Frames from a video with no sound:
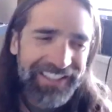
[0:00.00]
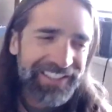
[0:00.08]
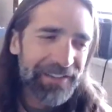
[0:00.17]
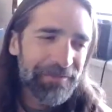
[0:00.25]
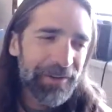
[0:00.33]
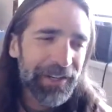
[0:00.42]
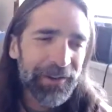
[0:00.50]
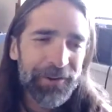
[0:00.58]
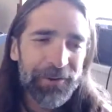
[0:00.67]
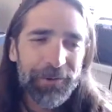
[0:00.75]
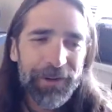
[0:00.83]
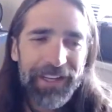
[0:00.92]
somebody
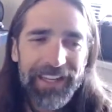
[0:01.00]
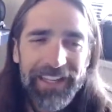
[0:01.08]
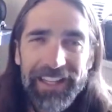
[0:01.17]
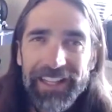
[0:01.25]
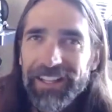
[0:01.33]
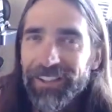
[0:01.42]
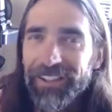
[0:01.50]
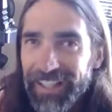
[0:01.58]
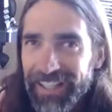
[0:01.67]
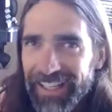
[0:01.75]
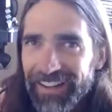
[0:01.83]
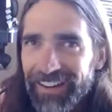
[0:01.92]
who we
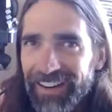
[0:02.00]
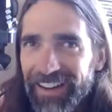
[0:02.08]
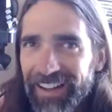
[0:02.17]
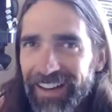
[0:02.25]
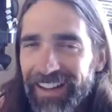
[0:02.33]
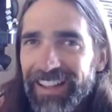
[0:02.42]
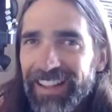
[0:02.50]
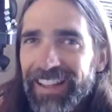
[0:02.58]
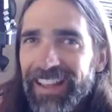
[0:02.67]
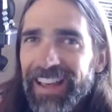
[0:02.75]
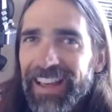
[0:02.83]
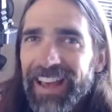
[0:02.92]
lean on
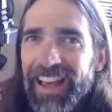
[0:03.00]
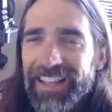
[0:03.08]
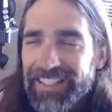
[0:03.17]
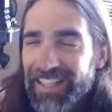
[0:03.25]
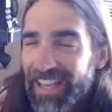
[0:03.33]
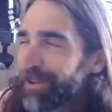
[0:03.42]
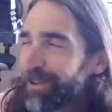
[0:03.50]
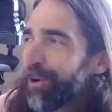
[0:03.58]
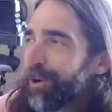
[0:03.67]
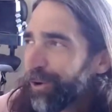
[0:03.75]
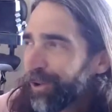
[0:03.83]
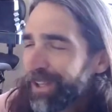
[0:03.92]
as kind of an
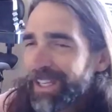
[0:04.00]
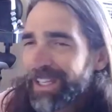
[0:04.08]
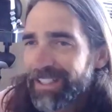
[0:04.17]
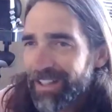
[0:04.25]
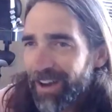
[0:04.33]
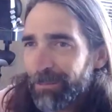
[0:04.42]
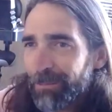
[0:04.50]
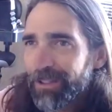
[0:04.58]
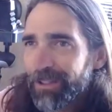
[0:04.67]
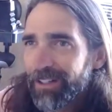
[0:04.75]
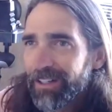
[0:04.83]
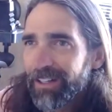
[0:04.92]
early
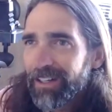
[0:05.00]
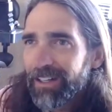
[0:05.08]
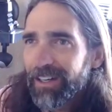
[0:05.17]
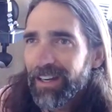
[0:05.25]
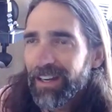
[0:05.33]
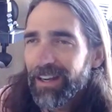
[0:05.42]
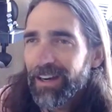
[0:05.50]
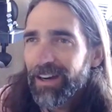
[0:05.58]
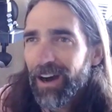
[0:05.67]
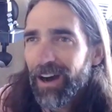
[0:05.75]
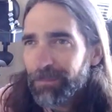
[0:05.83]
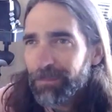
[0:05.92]
adopter,
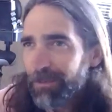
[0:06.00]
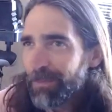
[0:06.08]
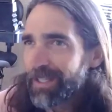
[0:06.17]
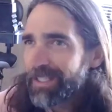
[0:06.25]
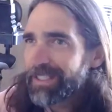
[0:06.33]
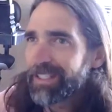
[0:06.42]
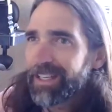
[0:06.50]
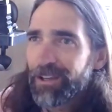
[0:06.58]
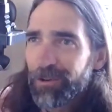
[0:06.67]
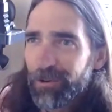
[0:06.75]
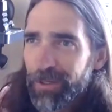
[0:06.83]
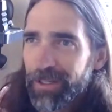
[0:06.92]
optimistic
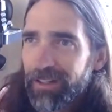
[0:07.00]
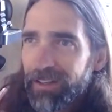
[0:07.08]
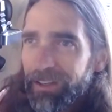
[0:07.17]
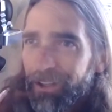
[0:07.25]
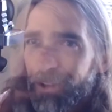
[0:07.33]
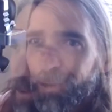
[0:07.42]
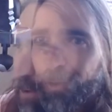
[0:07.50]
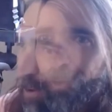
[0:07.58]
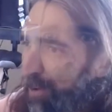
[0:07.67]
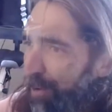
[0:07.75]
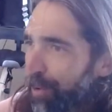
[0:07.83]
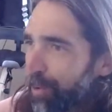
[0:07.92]
human
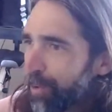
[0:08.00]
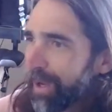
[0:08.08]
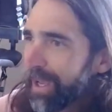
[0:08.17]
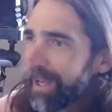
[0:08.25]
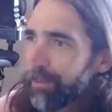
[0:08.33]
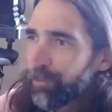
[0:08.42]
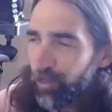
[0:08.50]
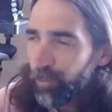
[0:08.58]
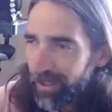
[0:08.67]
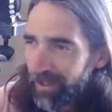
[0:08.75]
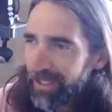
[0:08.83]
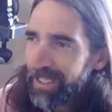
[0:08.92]
who can
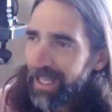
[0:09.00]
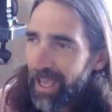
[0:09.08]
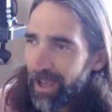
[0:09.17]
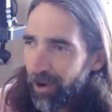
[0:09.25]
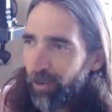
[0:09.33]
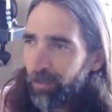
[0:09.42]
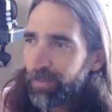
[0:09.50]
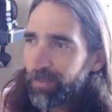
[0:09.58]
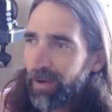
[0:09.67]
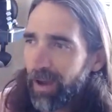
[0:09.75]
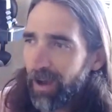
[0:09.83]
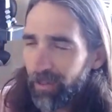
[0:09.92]
really help
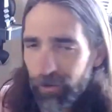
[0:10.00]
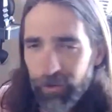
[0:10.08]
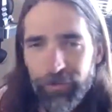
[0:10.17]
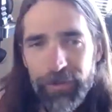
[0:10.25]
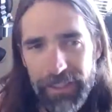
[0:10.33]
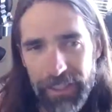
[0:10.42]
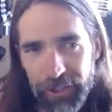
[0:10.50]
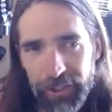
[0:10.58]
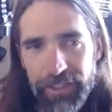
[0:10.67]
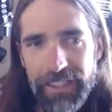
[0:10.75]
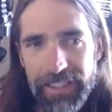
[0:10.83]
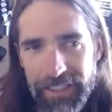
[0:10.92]
other
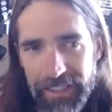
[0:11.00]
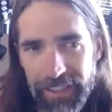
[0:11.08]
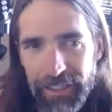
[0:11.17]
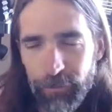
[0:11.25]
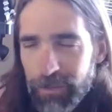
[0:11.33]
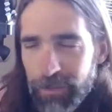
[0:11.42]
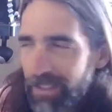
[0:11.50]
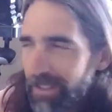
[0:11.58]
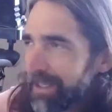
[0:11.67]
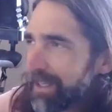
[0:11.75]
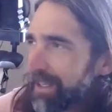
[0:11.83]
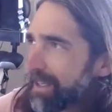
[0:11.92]
physicians and teams
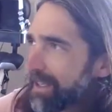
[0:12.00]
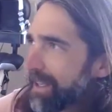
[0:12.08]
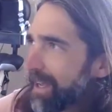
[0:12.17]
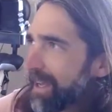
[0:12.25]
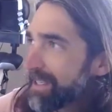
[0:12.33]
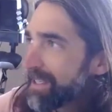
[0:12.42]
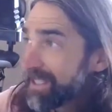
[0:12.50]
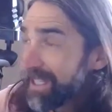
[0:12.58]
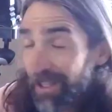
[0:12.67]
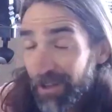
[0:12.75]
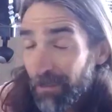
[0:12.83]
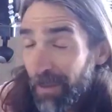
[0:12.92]
see
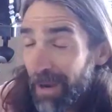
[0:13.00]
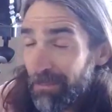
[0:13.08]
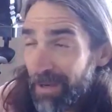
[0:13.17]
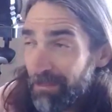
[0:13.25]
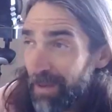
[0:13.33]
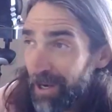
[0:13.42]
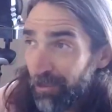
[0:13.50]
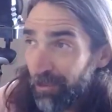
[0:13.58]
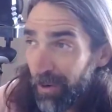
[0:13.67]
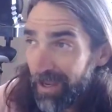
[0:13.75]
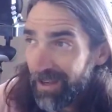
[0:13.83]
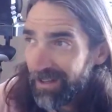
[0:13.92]
that there might be a better
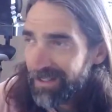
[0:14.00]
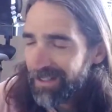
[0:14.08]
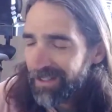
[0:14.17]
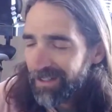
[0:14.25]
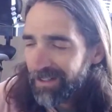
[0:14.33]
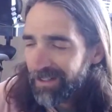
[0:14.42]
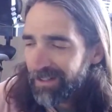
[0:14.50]
way to